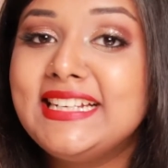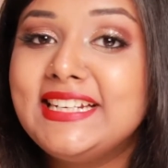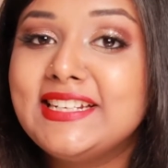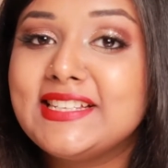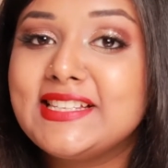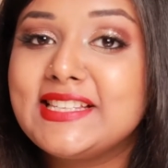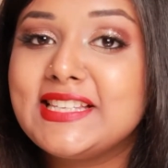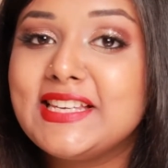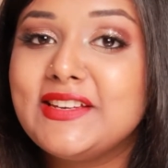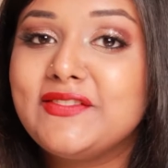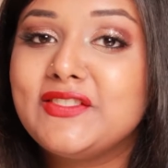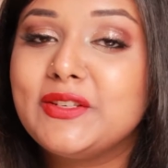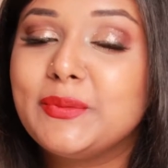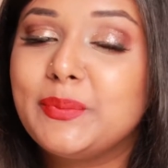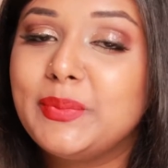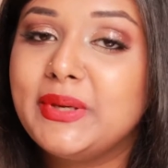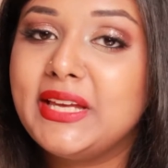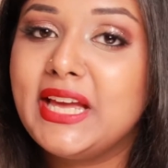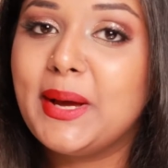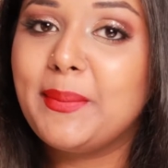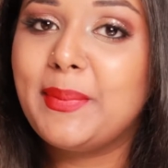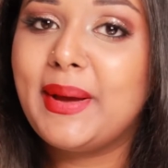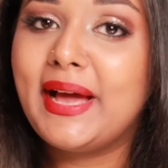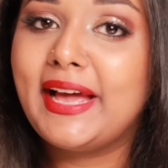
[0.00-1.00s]
received a
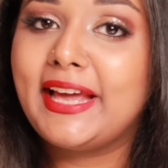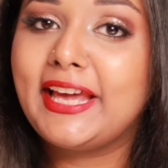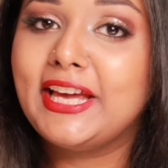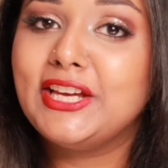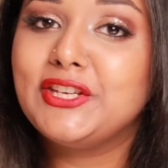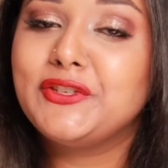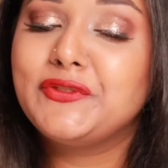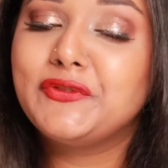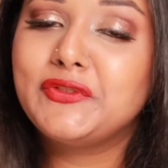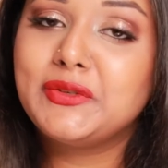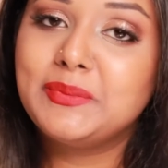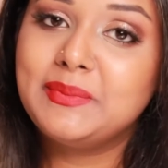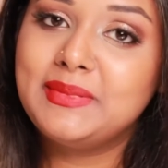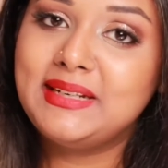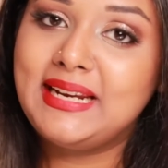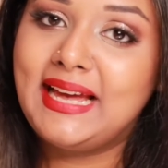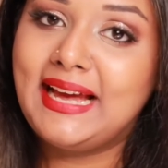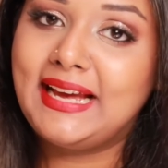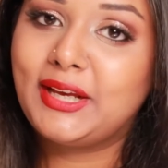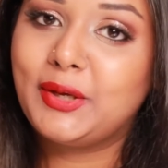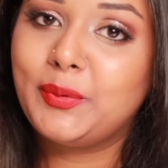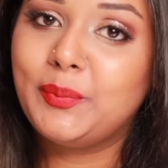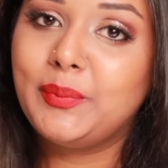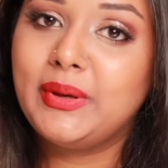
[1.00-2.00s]
PR package from
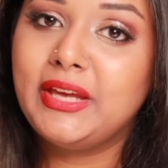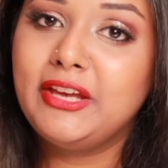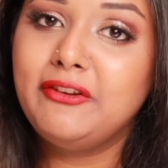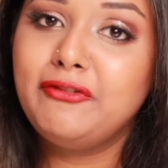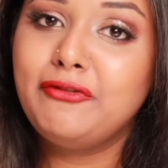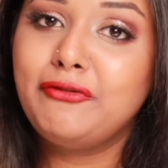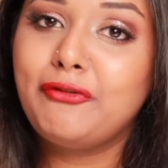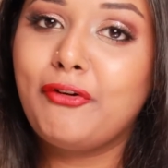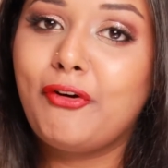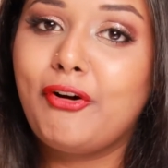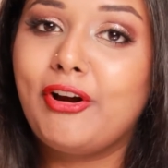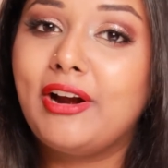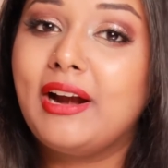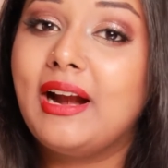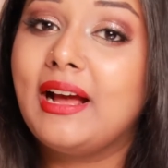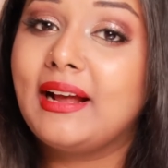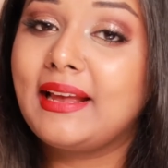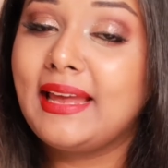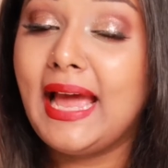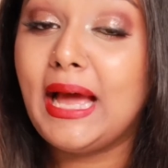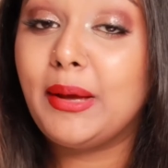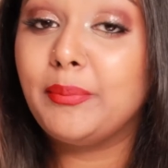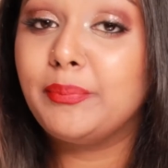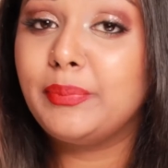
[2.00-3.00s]
LAKME for a
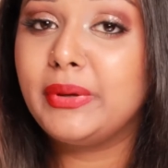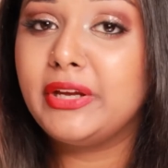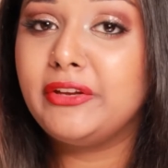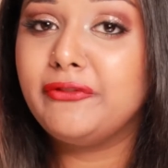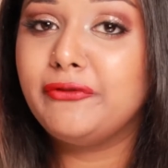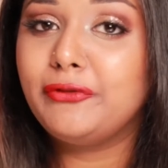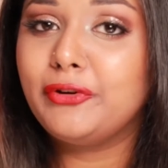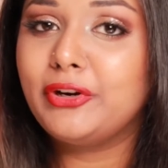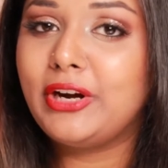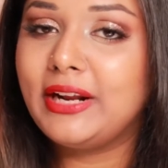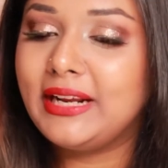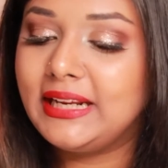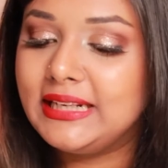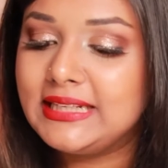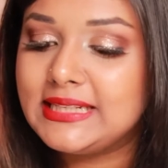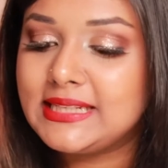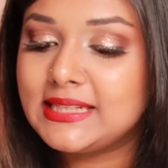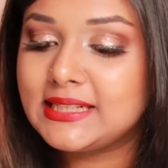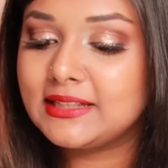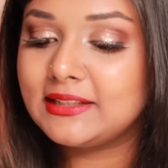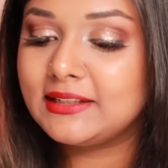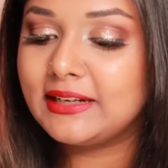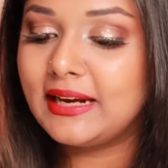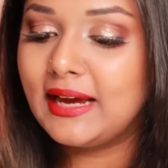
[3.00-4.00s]
campaign for
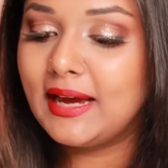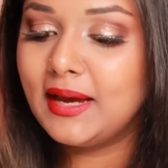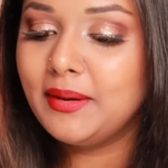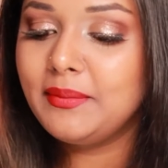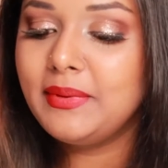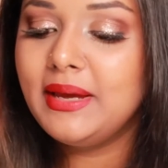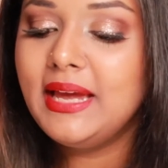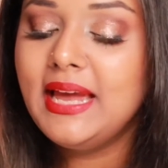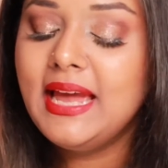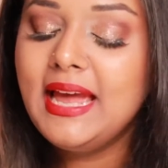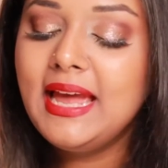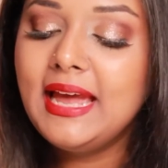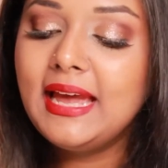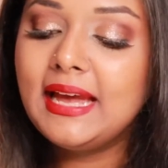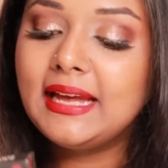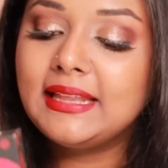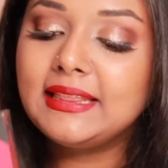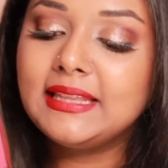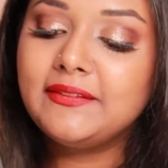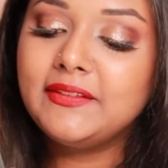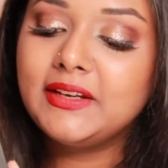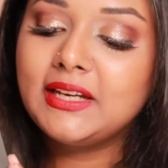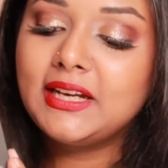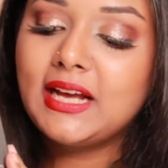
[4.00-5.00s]
Instagram,
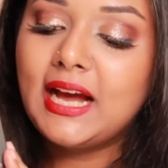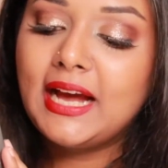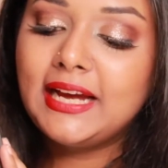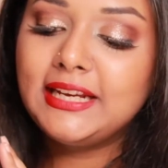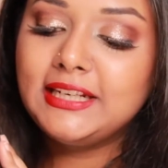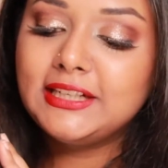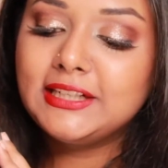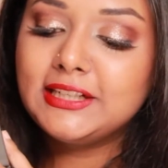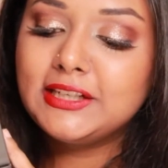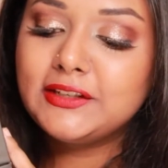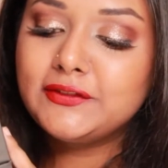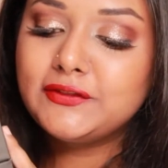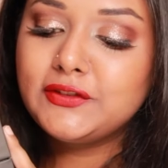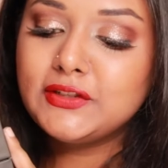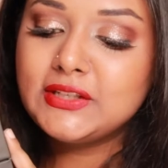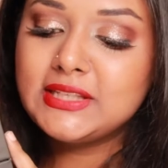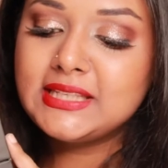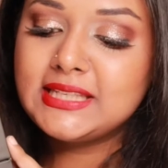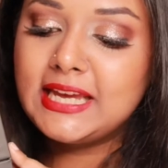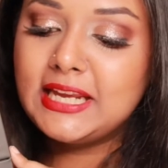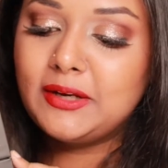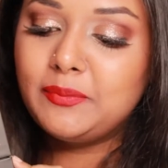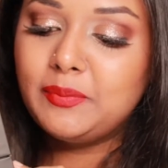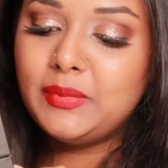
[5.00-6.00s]
and they were kind enough to
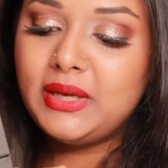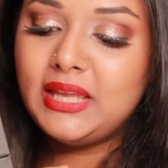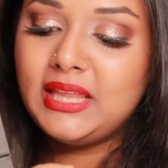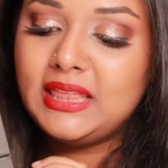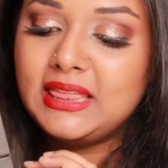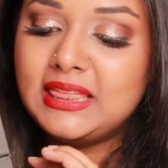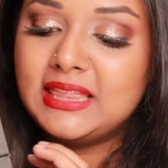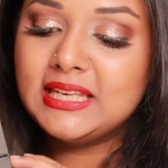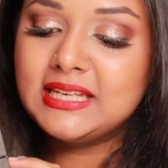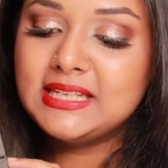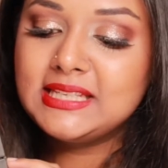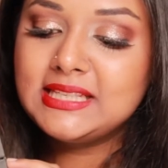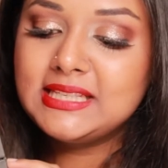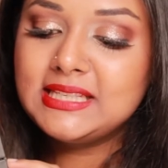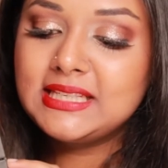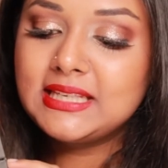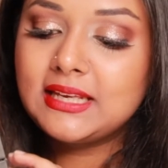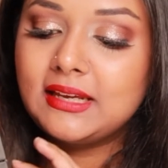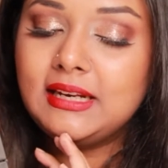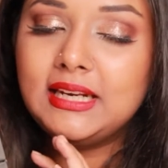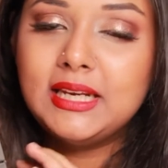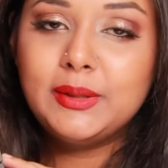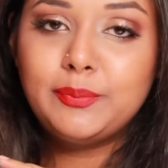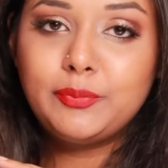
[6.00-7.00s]
send me this
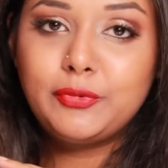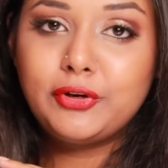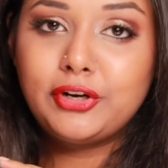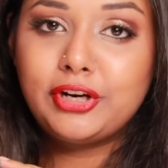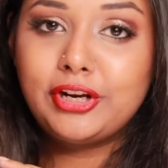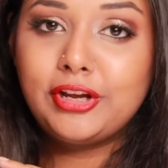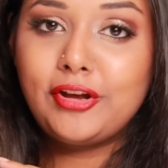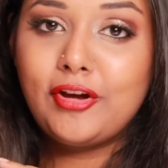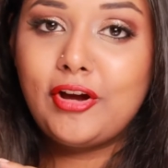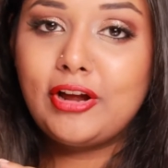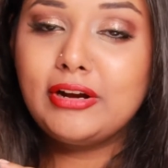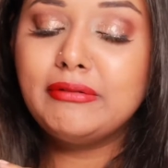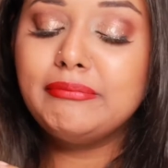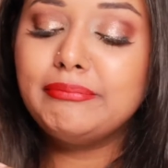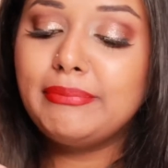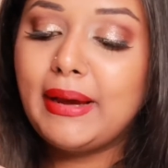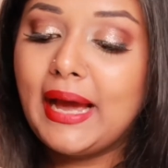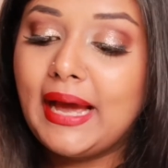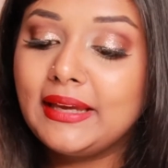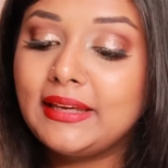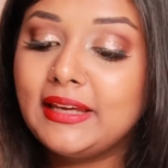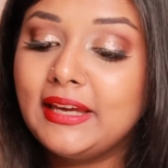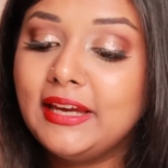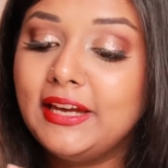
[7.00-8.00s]
lip crayon
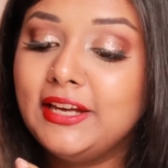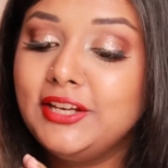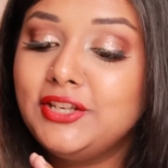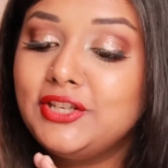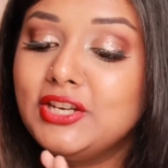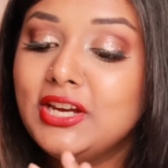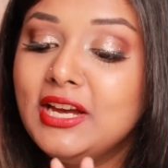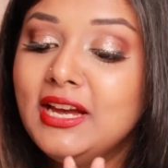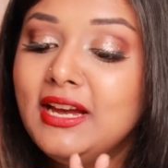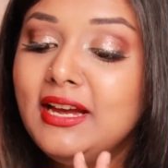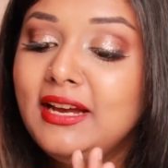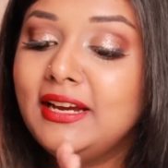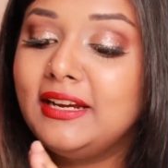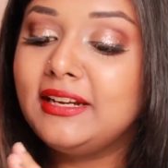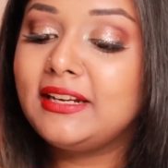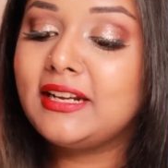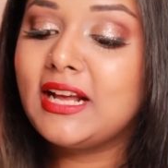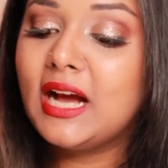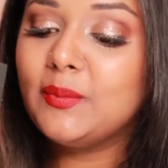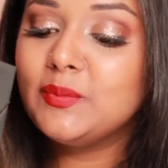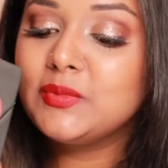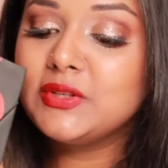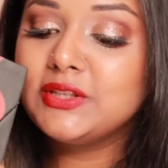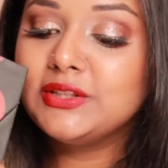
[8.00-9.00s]
package. It
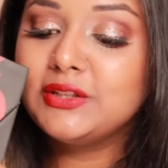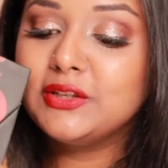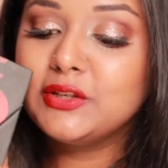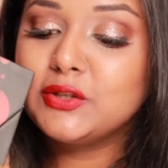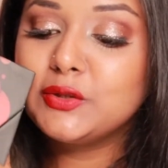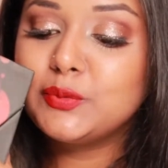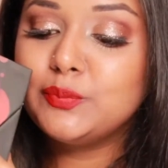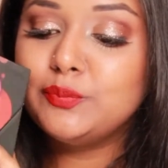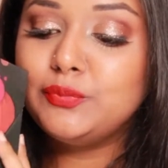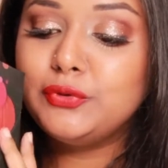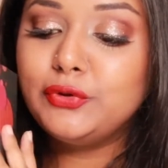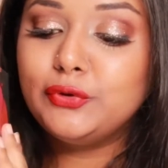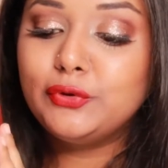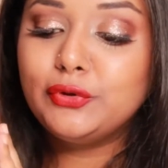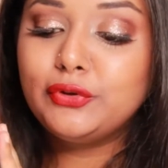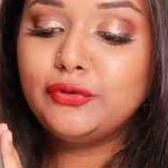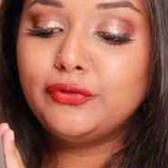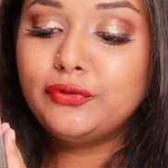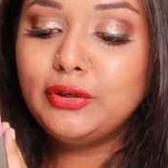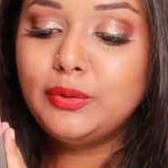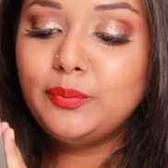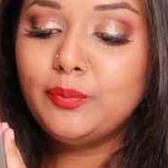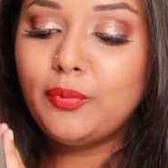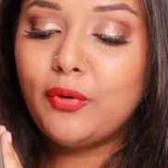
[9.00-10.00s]
comes in this
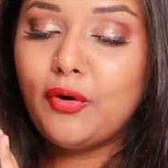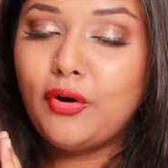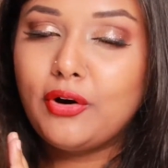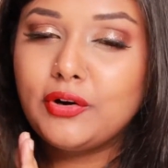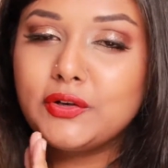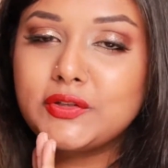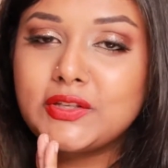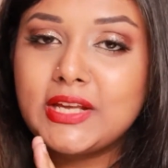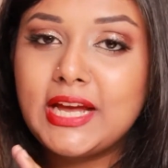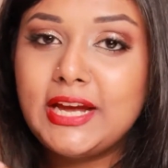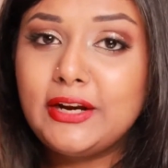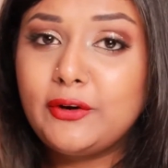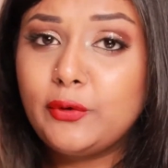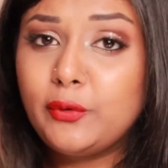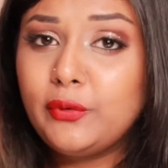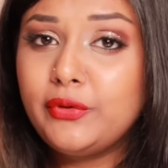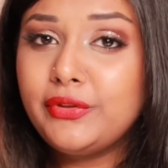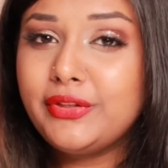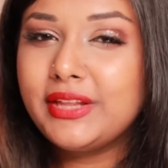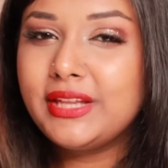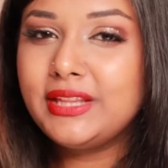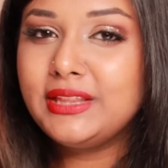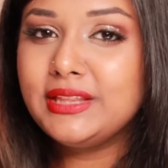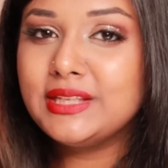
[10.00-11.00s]
beautiful box. I
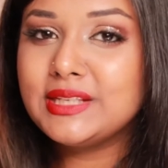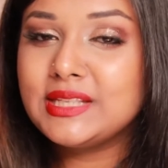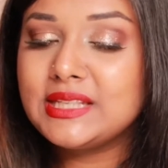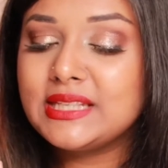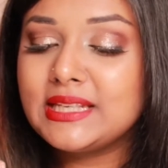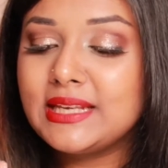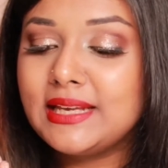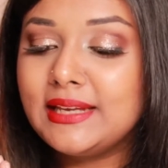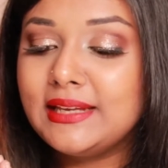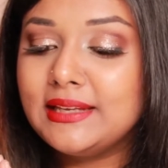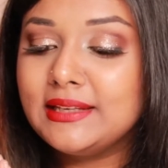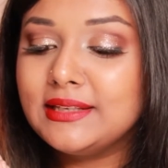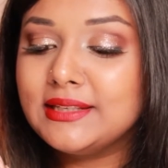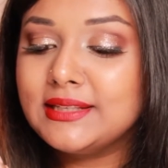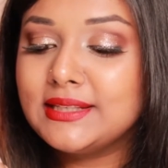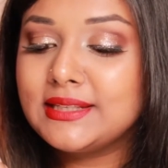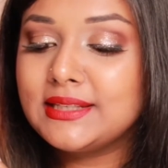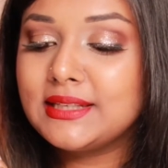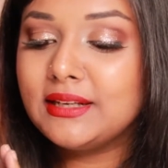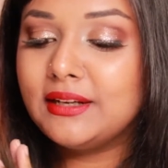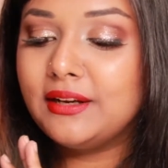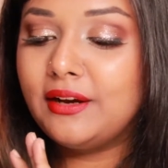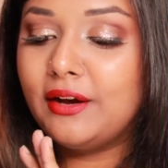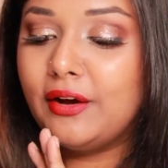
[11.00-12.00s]
don't think this is
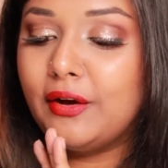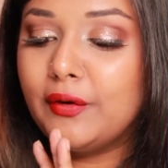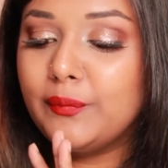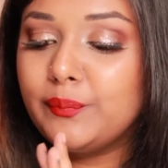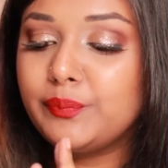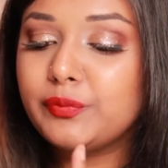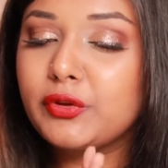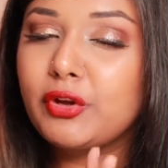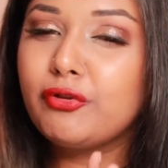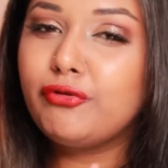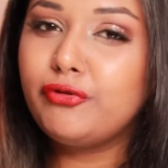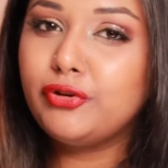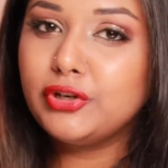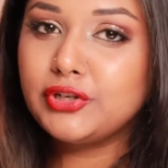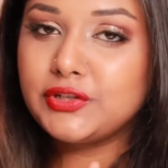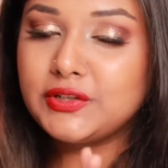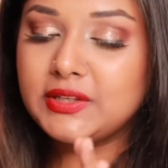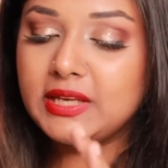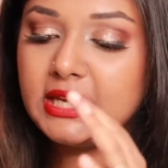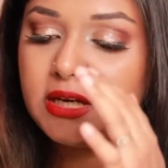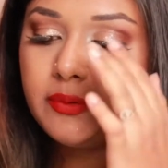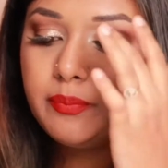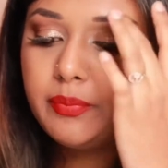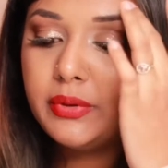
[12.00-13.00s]
for
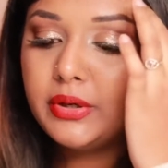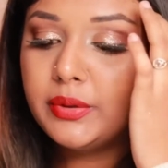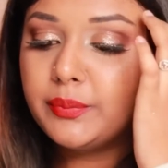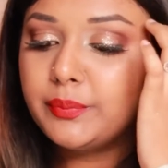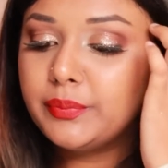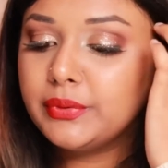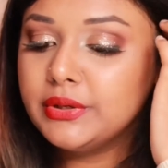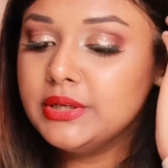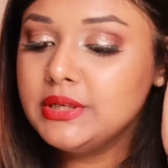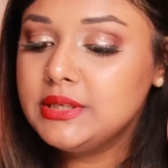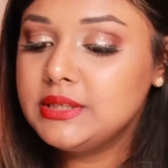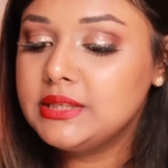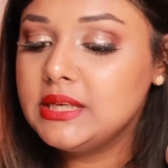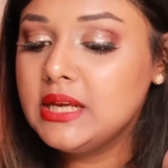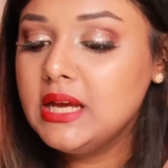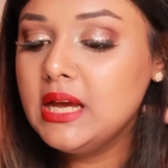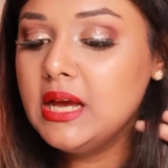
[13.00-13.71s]
sale purpose.